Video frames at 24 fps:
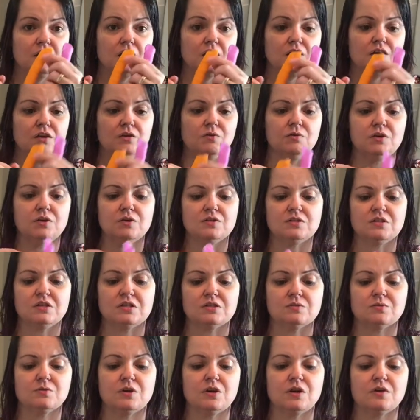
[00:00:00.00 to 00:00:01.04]
you would use this
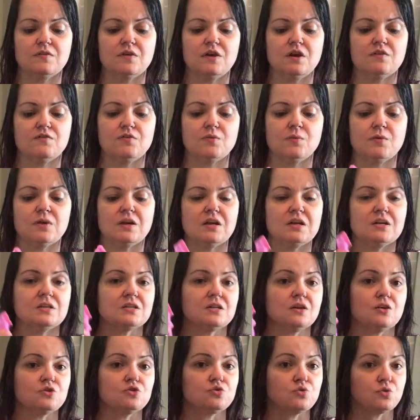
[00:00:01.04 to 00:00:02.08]
one over here. If you wanted it to
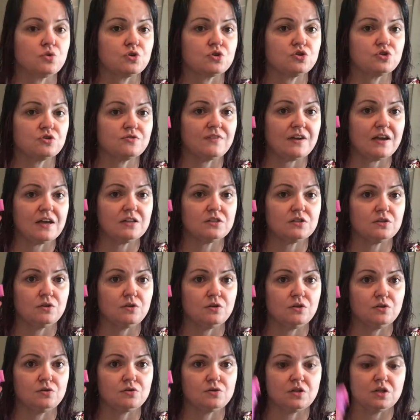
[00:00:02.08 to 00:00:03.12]
go towards your face, you'd
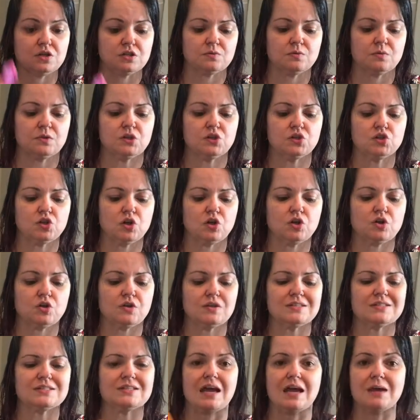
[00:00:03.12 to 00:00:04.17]
use this one. So they're the
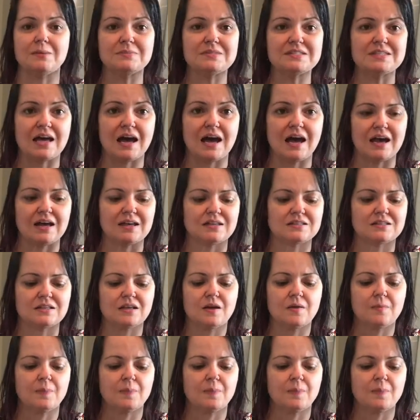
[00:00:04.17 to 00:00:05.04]
same size.